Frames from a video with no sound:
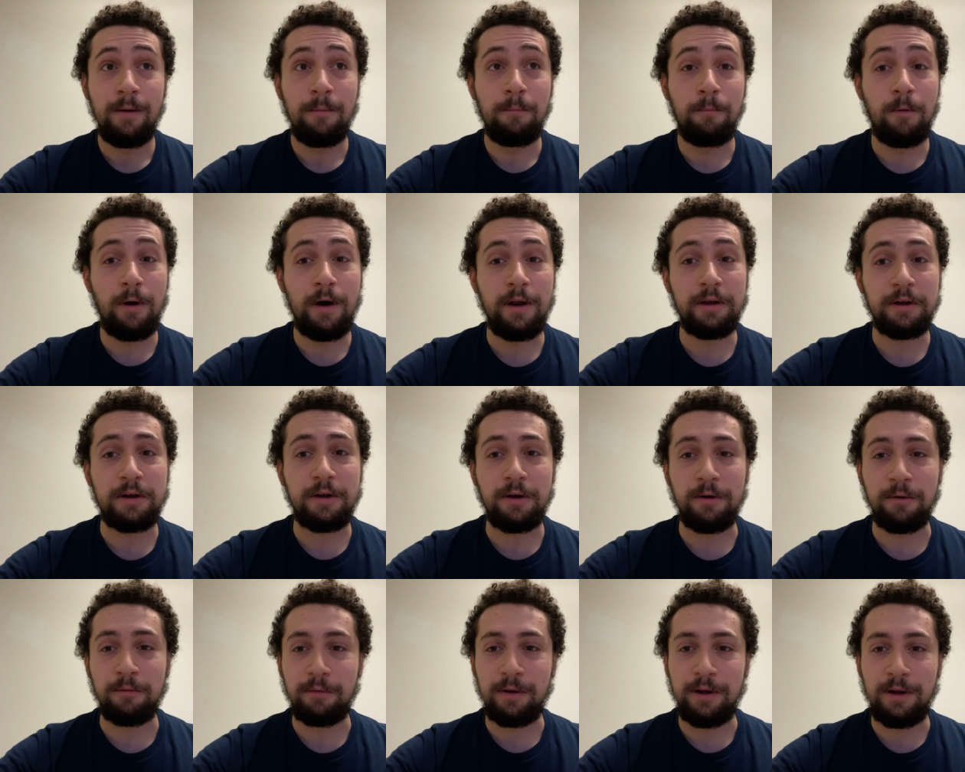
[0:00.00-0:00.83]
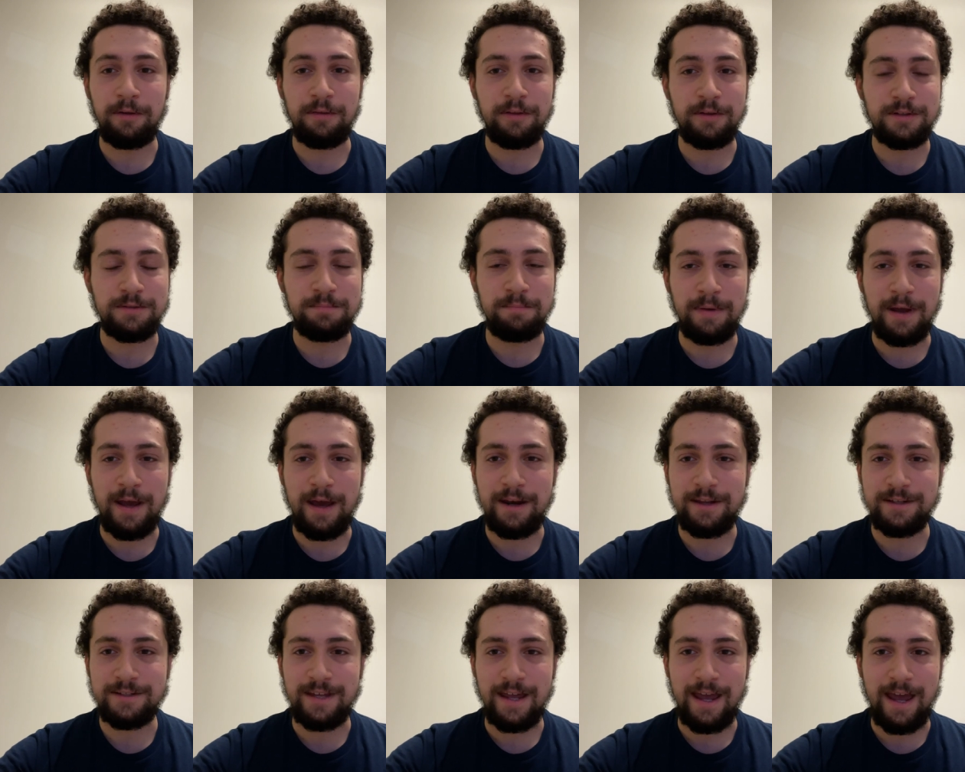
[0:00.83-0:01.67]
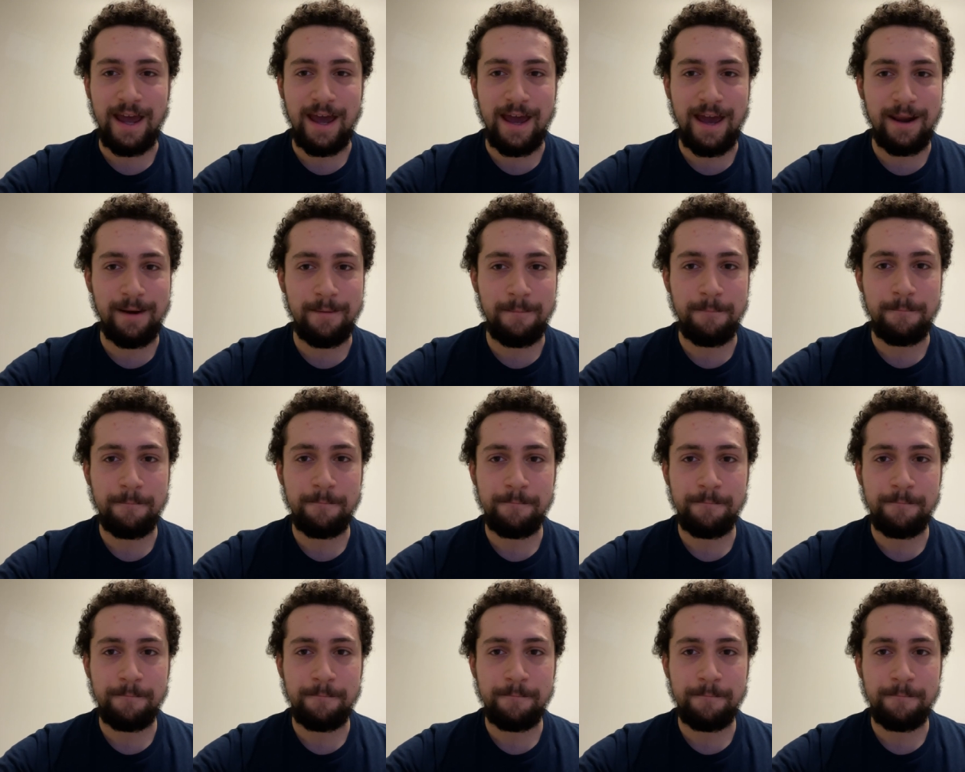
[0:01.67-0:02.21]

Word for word: What a career this man has had.